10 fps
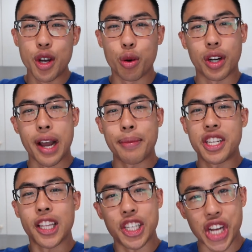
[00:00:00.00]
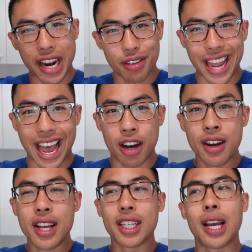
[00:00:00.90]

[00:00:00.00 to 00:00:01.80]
who are coming to the channel now,